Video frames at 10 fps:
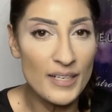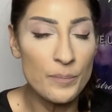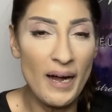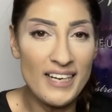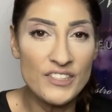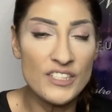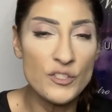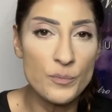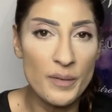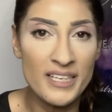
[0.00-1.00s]
And
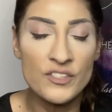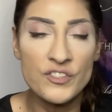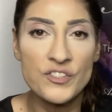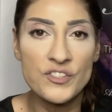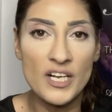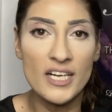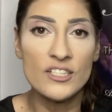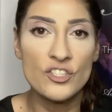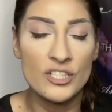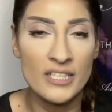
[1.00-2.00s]
Pisces being
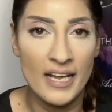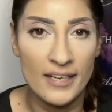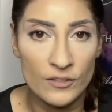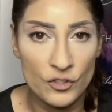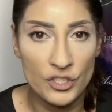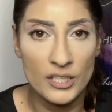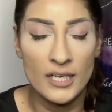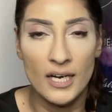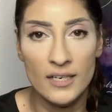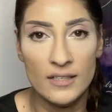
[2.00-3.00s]
such an energy
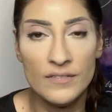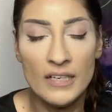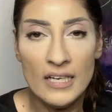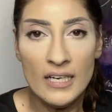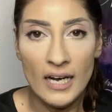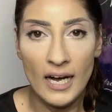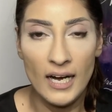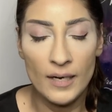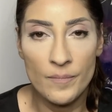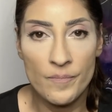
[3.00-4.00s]
of
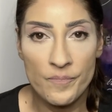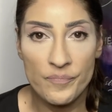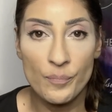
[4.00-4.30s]
um,